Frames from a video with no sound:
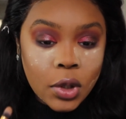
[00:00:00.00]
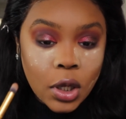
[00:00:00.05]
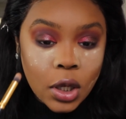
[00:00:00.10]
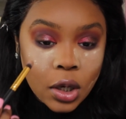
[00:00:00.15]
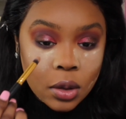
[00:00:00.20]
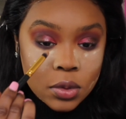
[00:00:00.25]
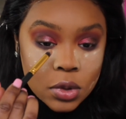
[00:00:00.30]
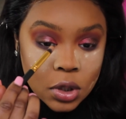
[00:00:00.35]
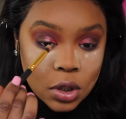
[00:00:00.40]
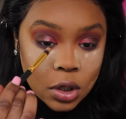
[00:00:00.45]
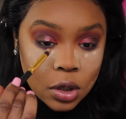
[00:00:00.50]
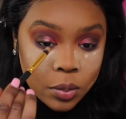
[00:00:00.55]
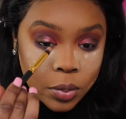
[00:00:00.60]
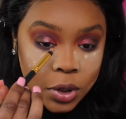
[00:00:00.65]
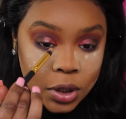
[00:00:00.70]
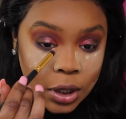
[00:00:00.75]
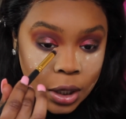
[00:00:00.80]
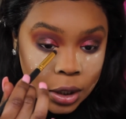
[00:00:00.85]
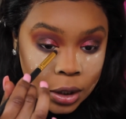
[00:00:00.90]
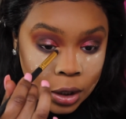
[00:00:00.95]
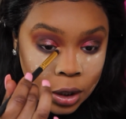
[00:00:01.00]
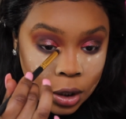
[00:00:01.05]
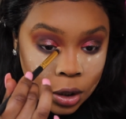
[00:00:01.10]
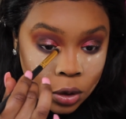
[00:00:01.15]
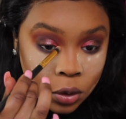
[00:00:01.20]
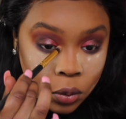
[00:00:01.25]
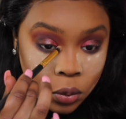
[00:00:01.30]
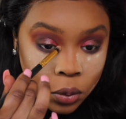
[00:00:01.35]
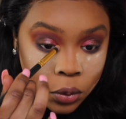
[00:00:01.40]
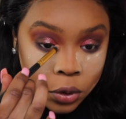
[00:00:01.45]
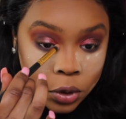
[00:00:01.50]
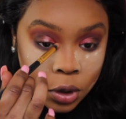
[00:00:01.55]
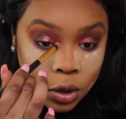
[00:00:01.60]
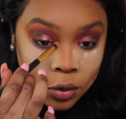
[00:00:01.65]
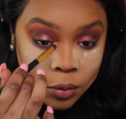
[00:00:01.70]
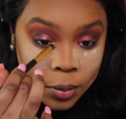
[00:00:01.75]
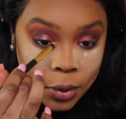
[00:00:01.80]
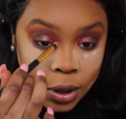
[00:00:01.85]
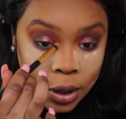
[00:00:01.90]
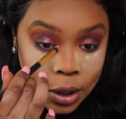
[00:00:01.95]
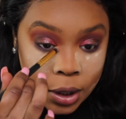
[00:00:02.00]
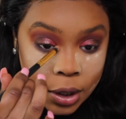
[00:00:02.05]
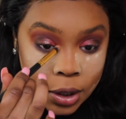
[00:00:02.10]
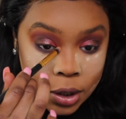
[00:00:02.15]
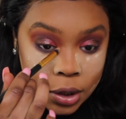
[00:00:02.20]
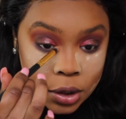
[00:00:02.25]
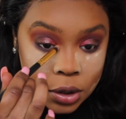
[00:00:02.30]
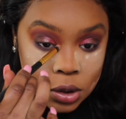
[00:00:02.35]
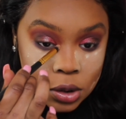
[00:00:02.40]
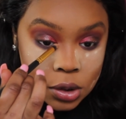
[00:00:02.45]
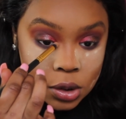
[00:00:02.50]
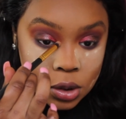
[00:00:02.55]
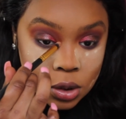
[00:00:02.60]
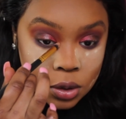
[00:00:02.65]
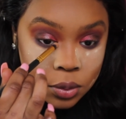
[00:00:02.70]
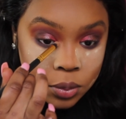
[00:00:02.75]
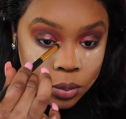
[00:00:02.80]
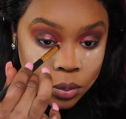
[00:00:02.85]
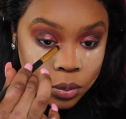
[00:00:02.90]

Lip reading: And I'm just gonna put that in the inner corner of my eyes.